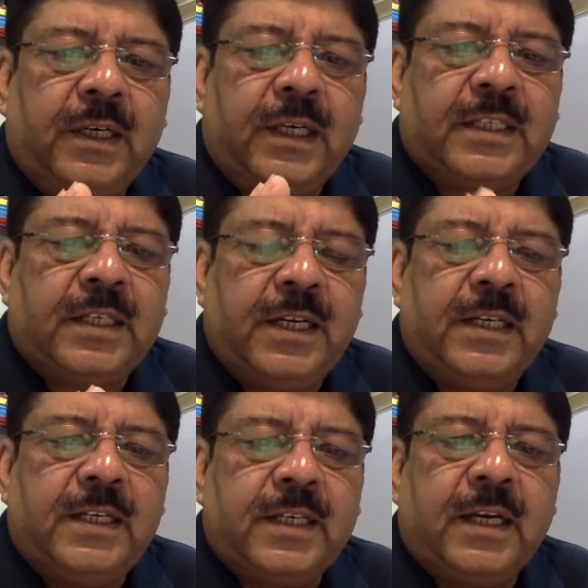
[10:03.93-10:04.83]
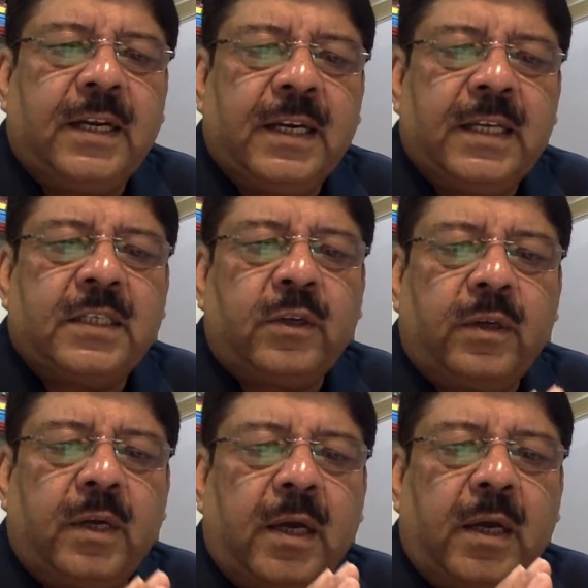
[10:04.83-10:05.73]
destination is
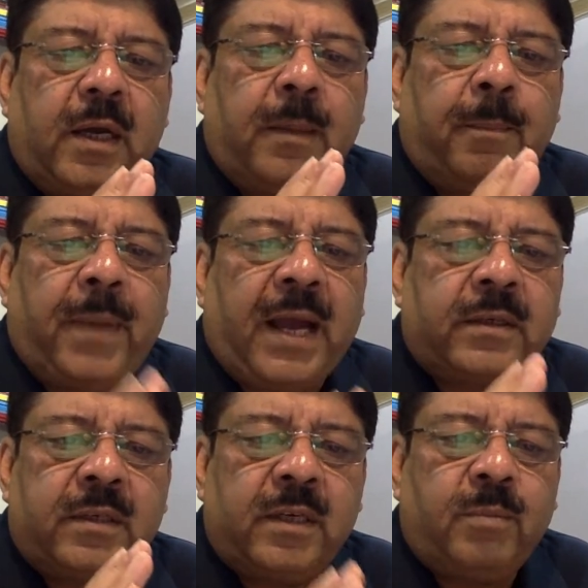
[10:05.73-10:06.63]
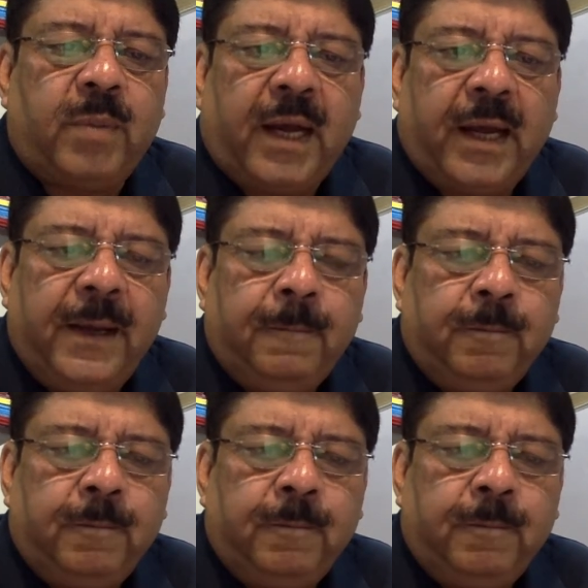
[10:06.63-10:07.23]
impacted by